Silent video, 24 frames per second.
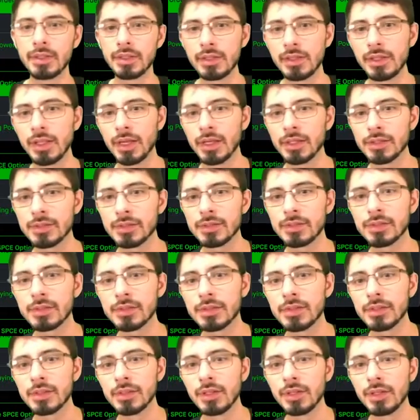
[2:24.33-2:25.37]

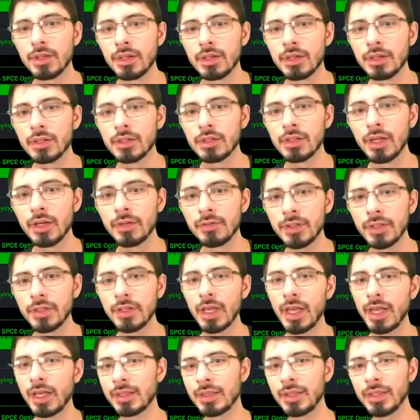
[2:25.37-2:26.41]
That's lovely.
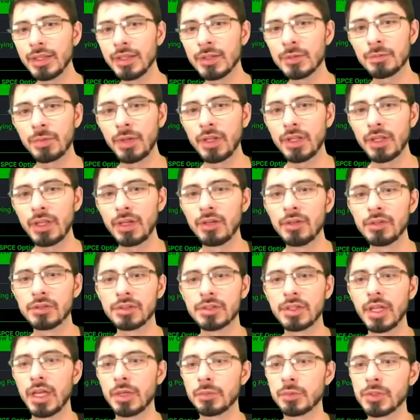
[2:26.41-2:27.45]
Yeah, I think it's probably going to go
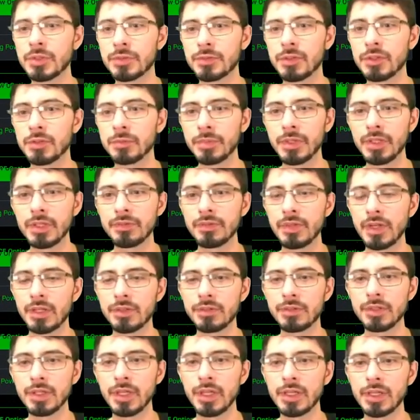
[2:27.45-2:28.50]
sideways for a bit if I had
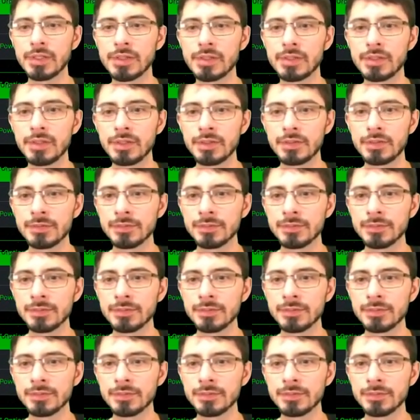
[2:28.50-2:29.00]
to guess,